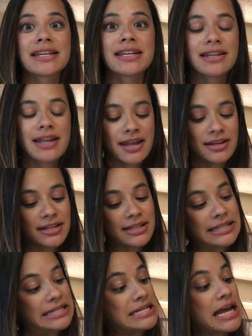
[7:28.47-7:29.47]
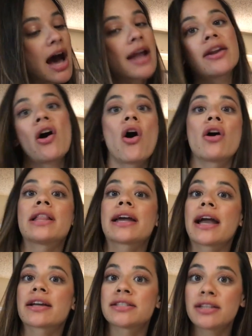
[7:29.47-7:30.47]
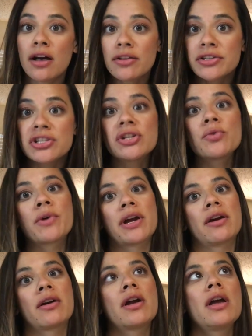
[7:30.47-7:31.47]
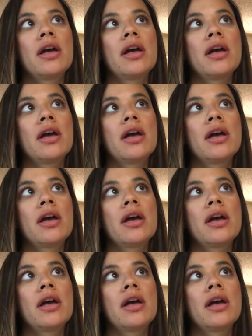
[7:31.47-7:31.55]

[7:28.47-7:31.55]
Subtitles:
It is not at all like Axiology, where